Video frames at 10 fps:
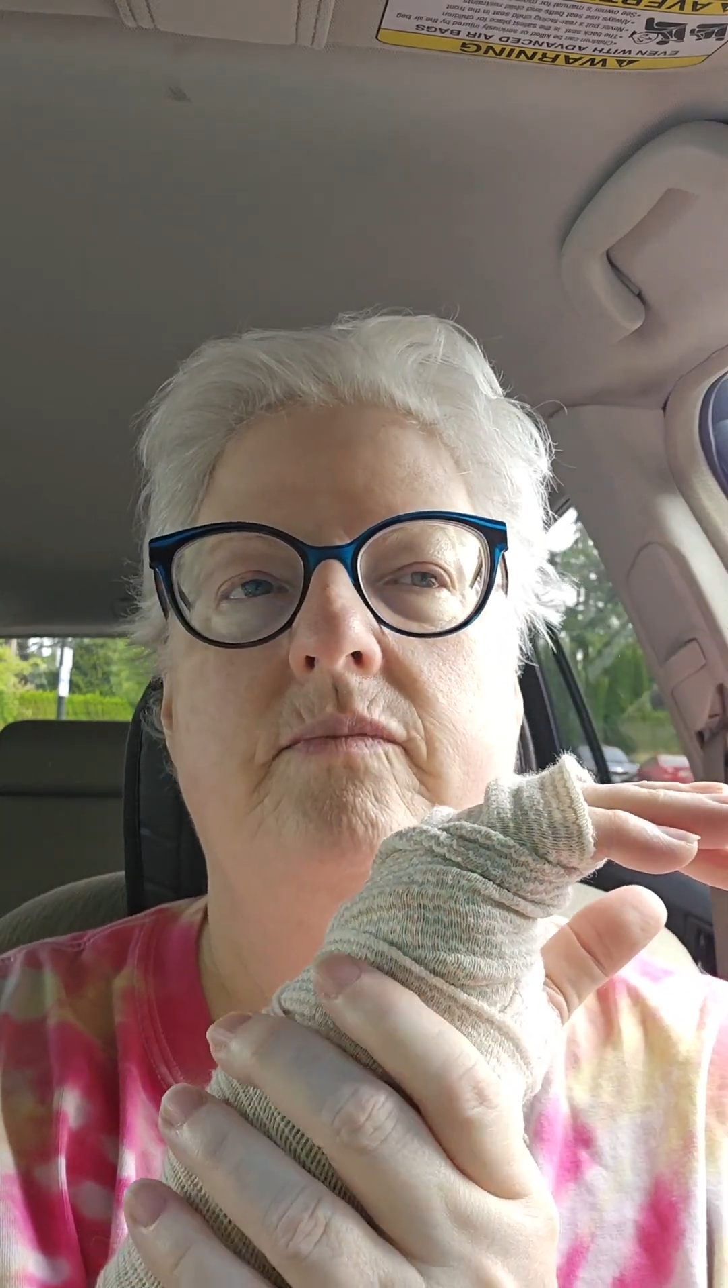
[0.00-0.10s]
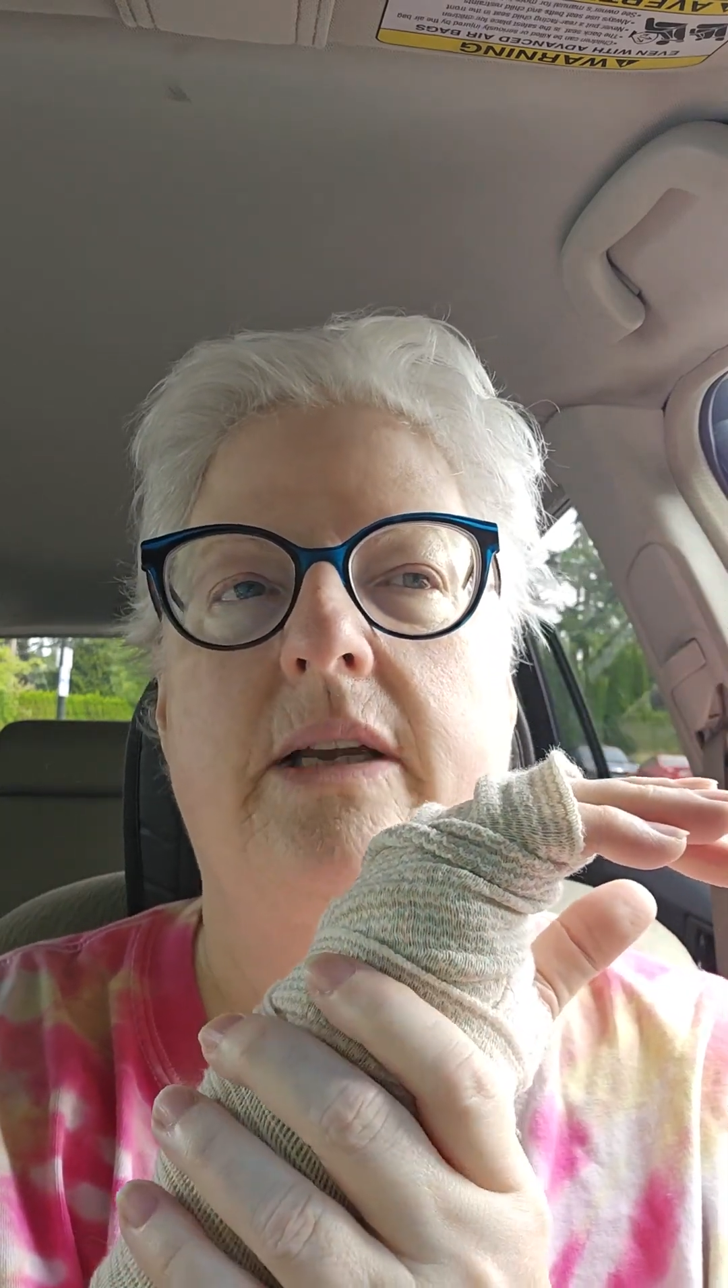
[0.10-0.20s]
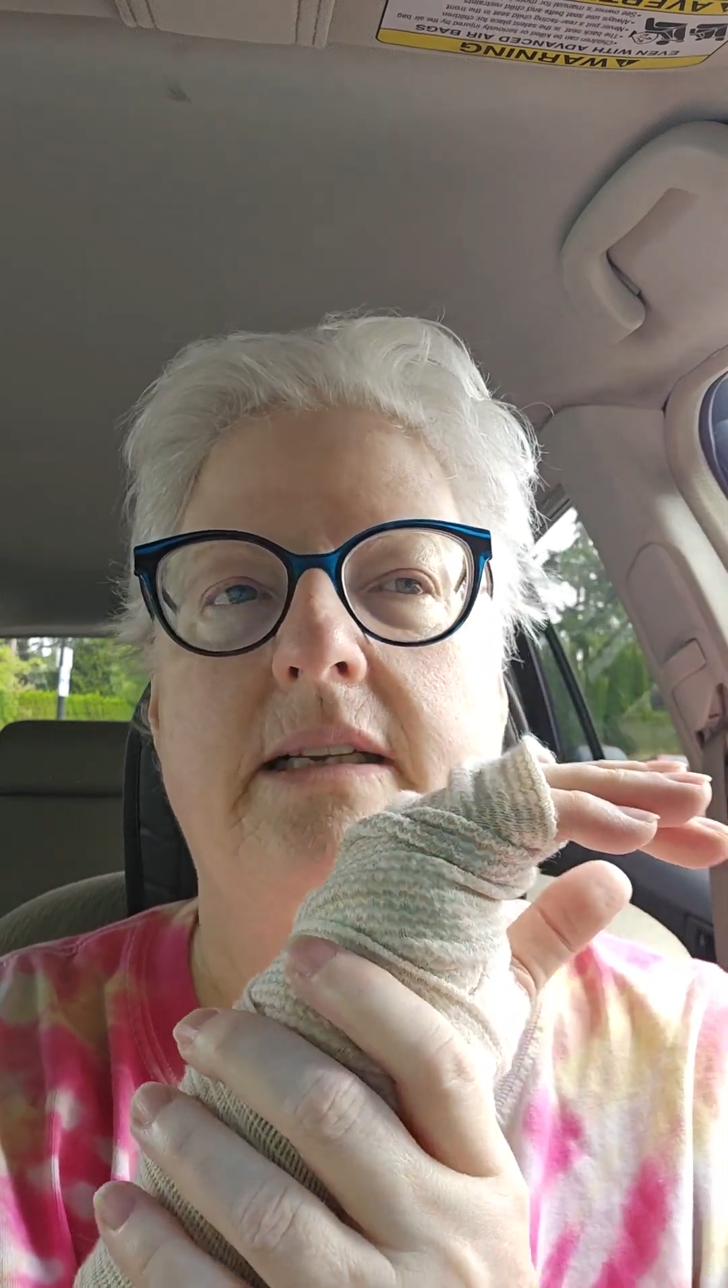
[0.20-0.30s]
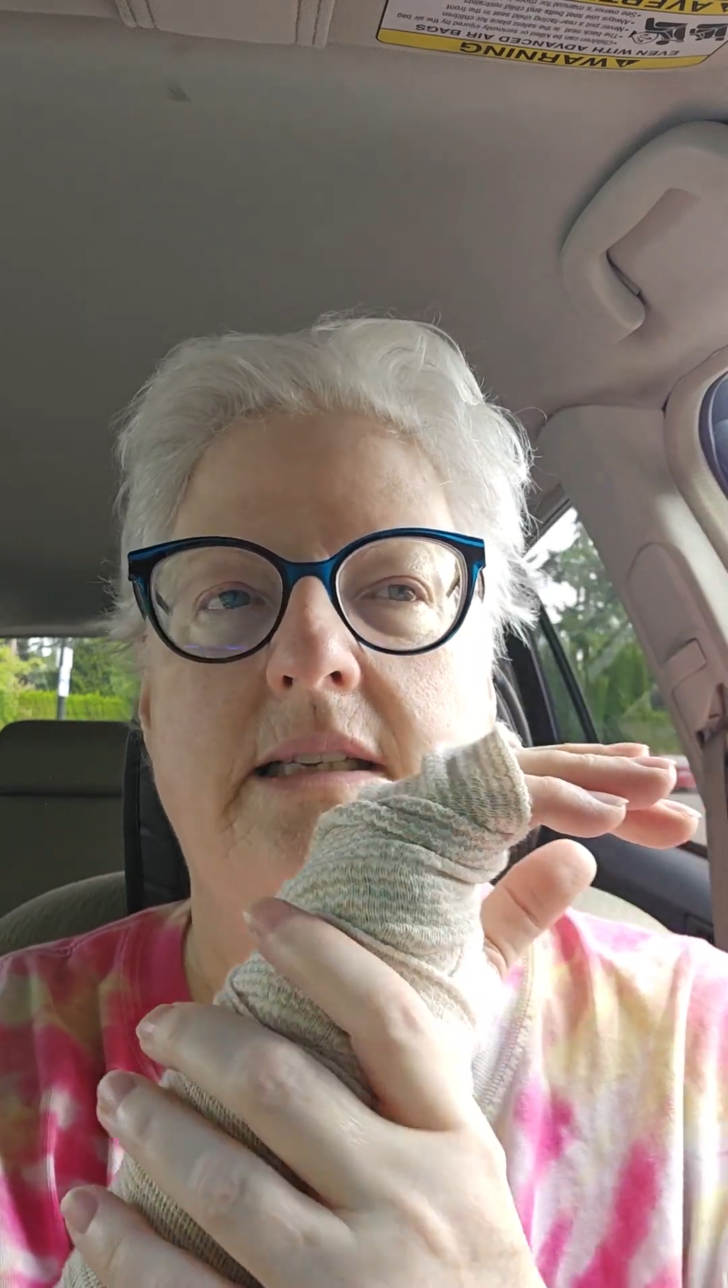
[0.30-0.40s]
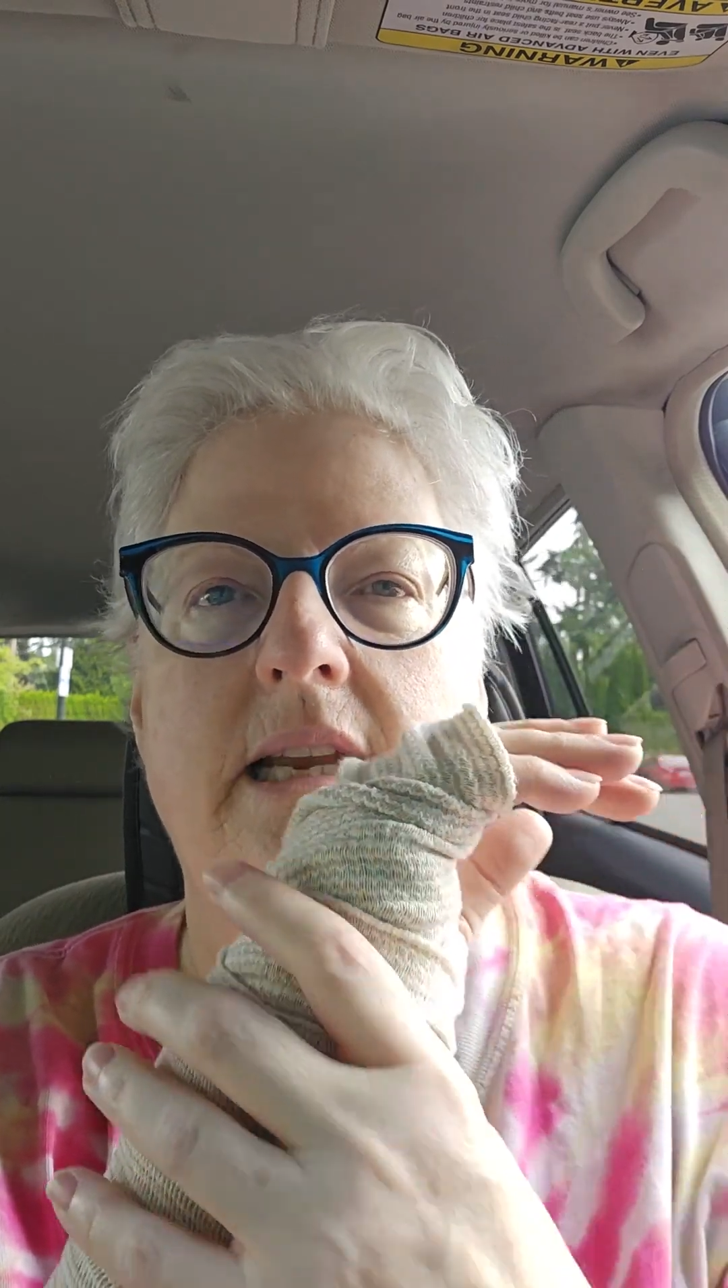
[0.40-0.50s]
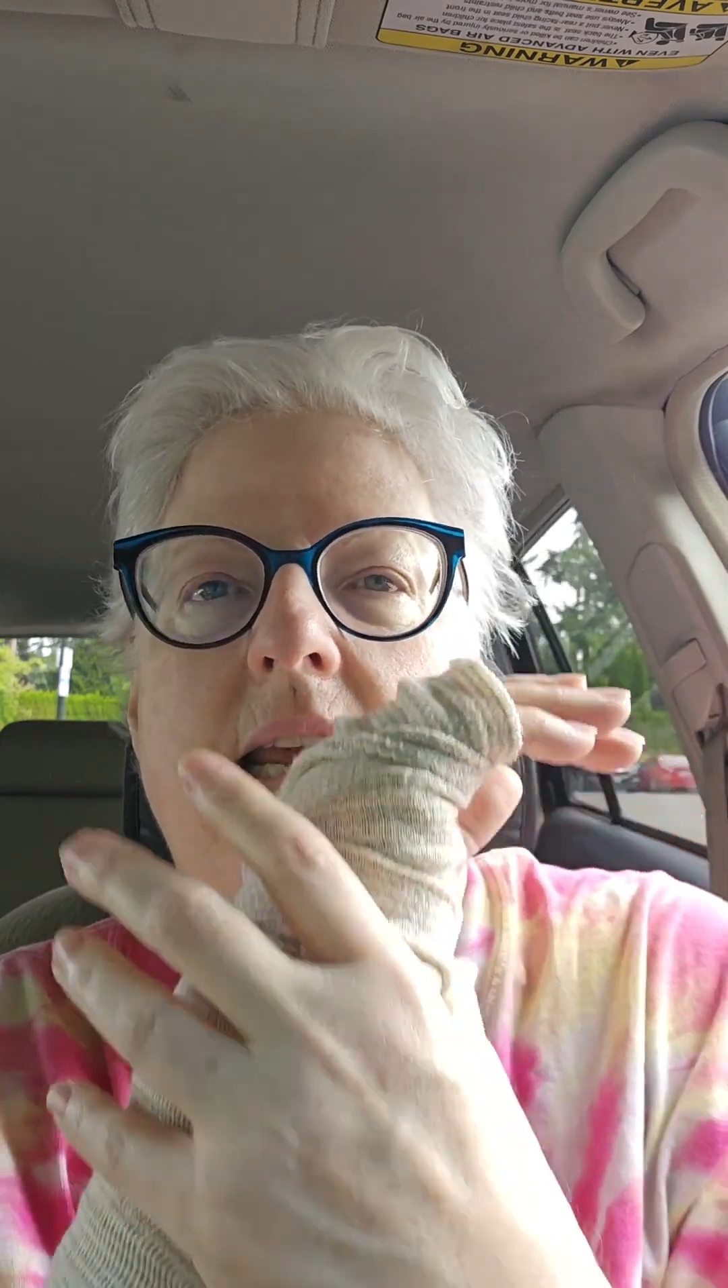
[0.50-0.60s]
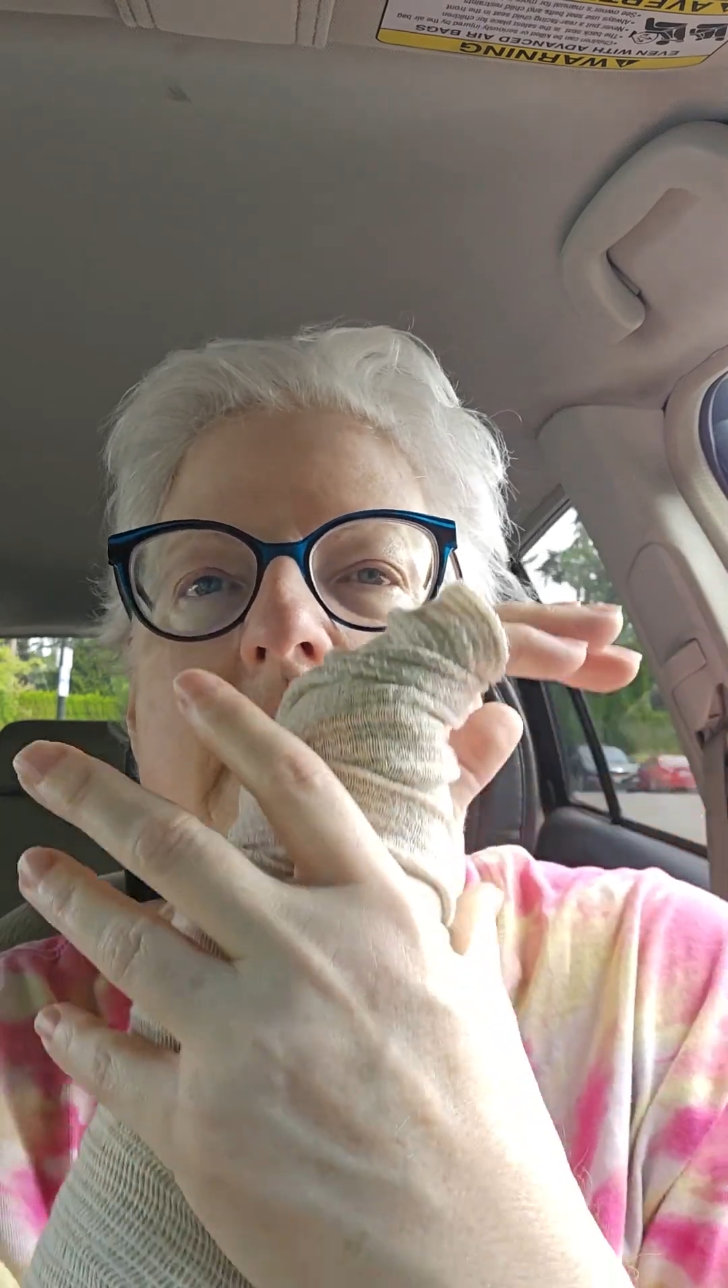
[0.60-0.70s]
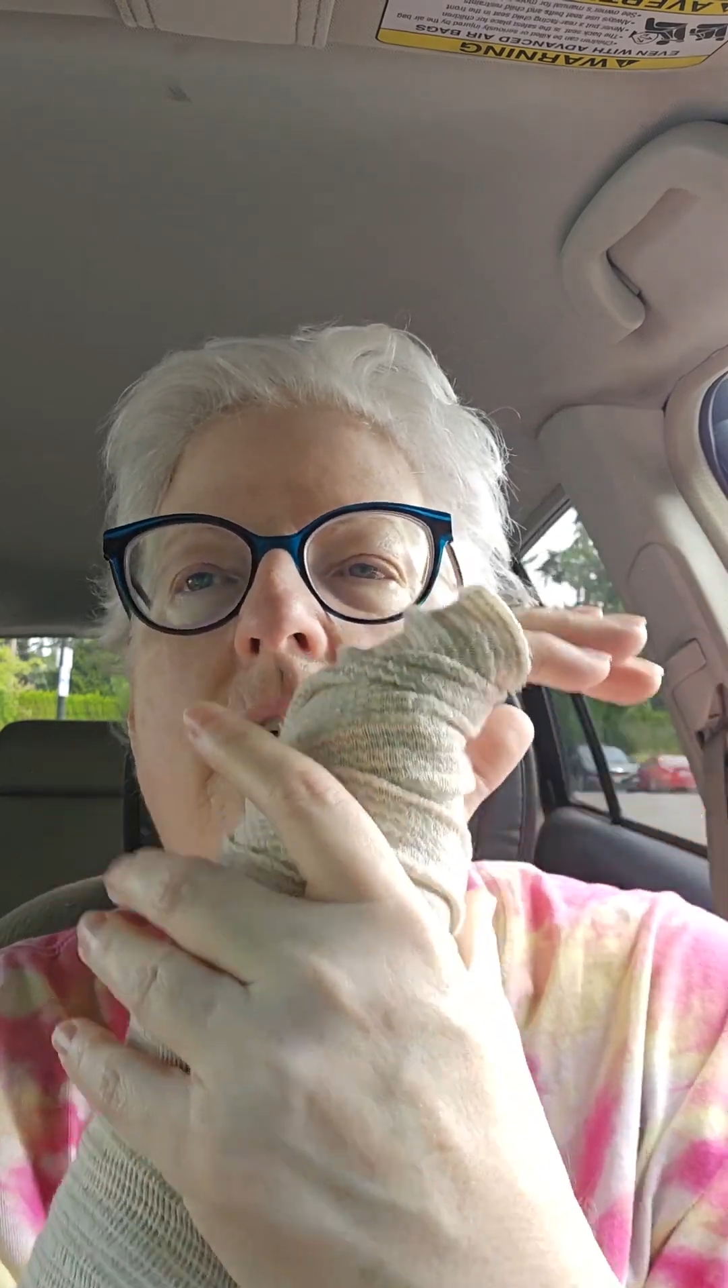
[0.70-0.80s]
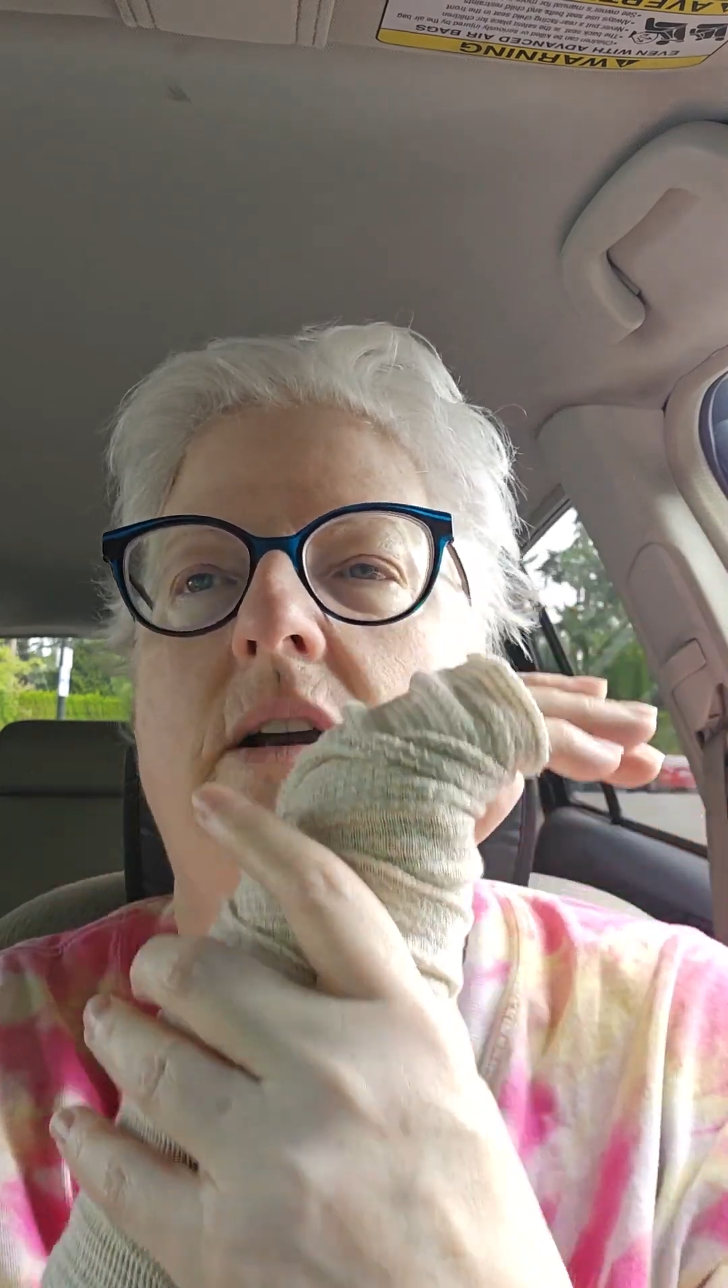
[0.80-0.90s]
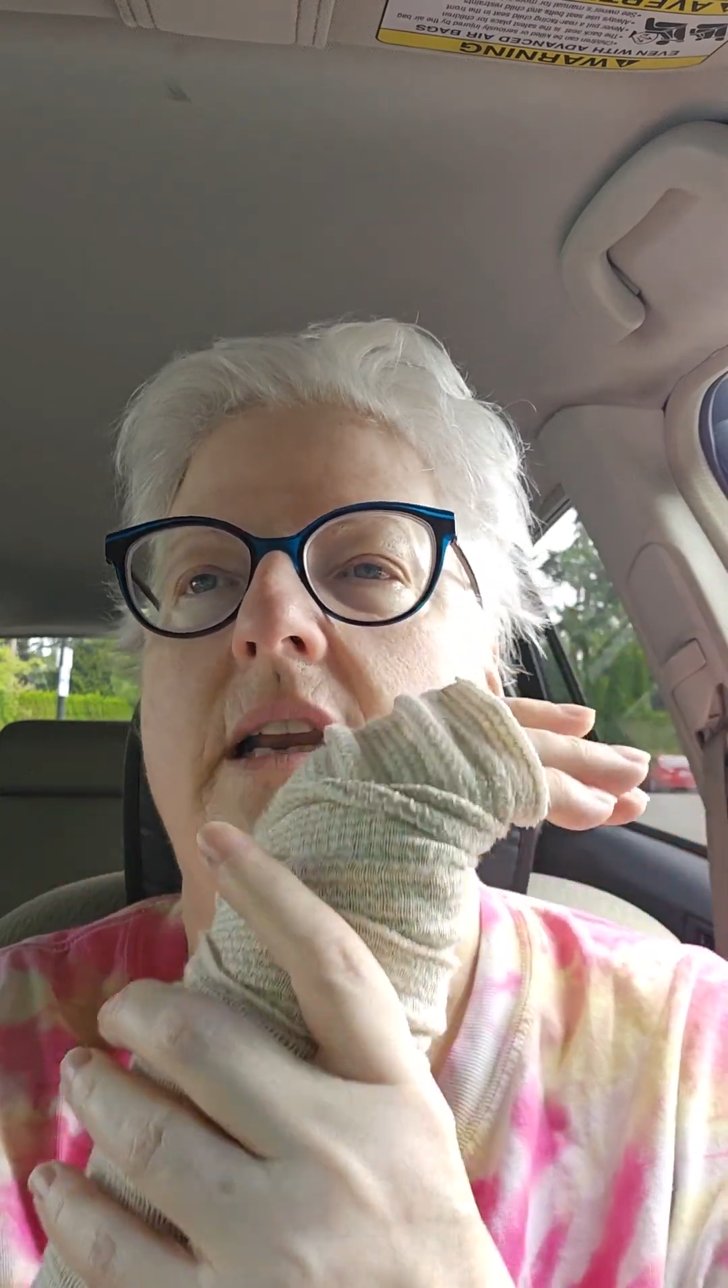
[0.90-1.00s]
like sit
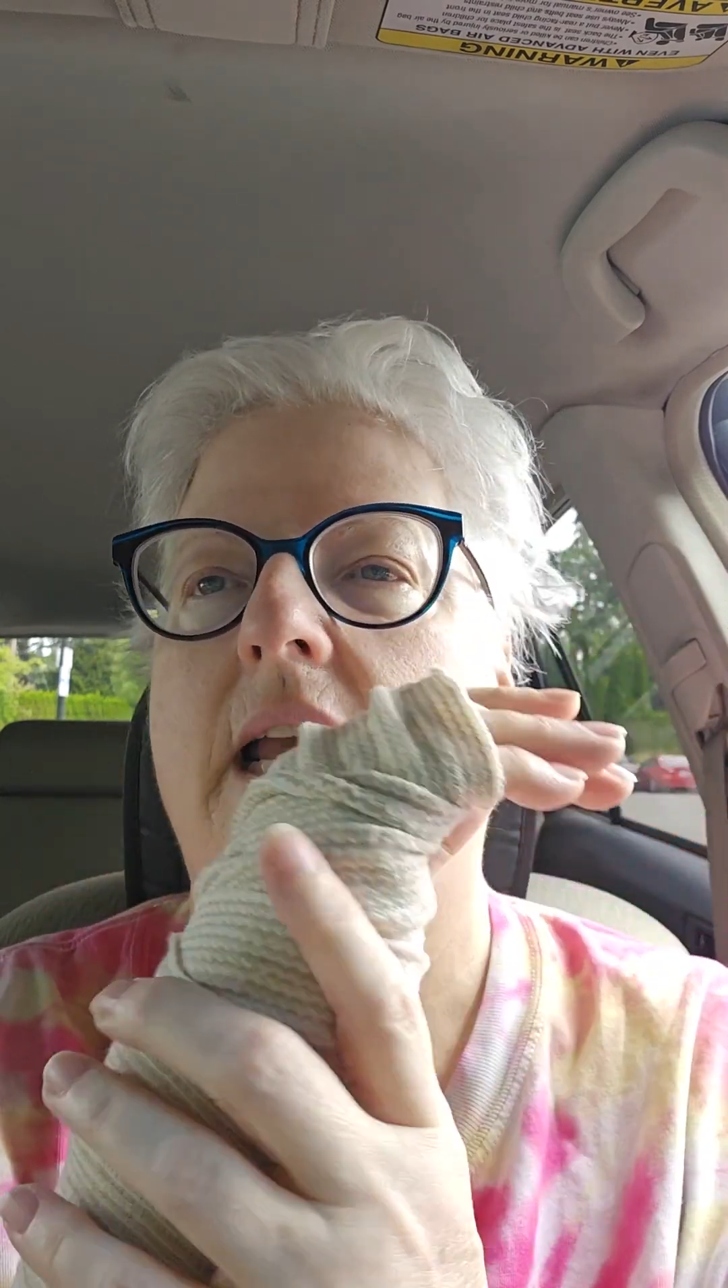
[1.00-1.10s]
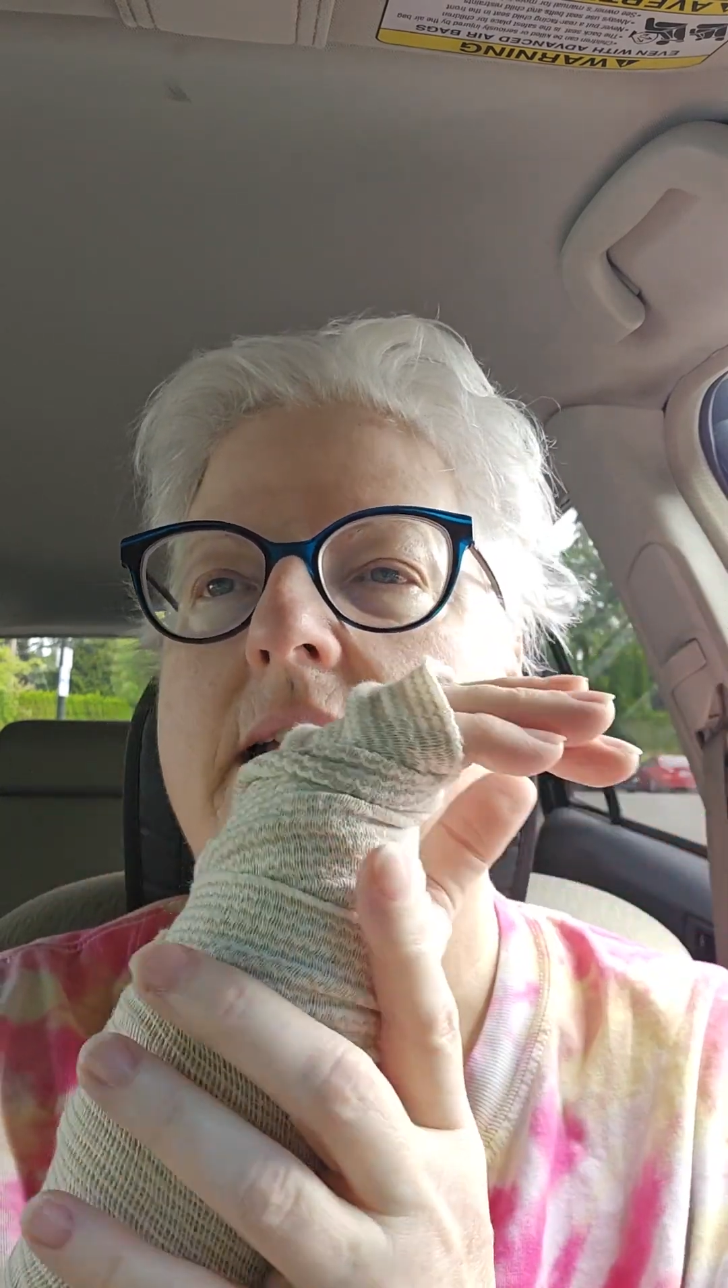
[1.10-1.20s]
here and,